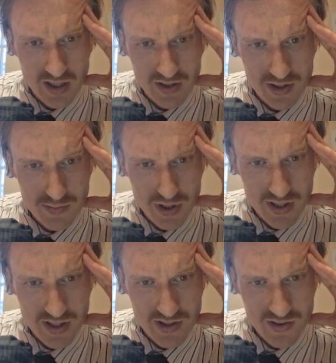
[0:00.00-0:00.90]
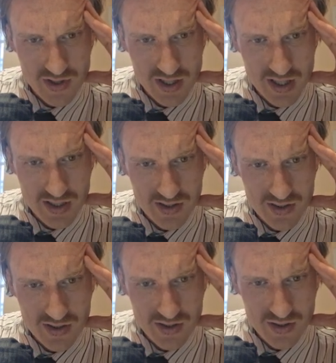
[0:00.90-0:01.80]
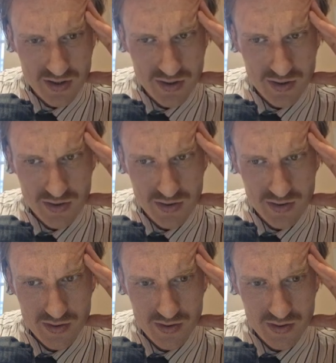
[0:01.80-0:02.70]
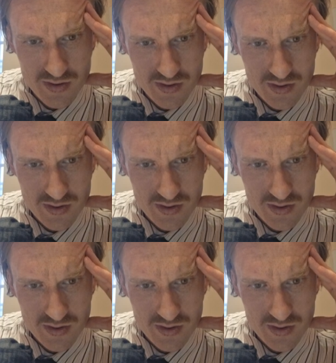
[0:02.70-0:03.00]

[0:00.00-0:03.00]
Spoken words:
This pedestrianized zone,